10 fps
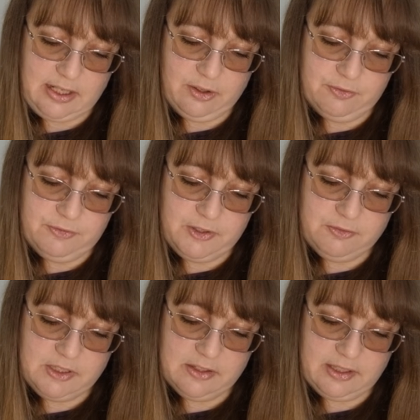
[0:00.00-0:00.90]
out of
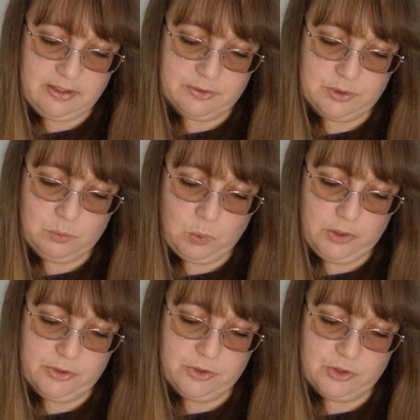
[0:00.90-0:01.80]

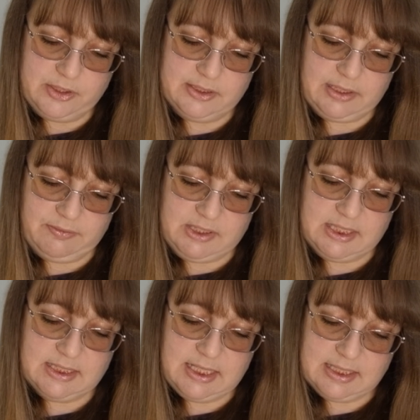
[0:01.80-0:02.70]

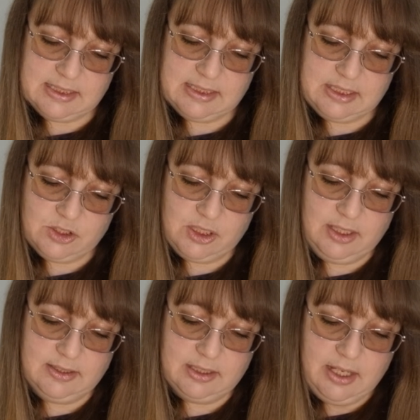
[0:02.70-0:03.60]
50,176
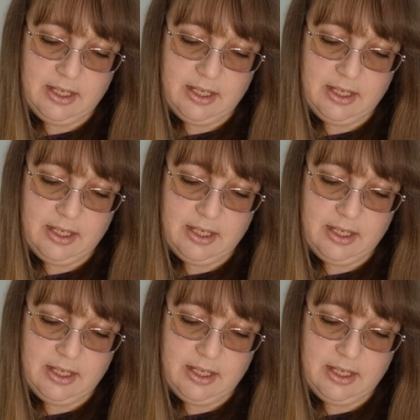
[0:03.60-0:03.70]
stitches.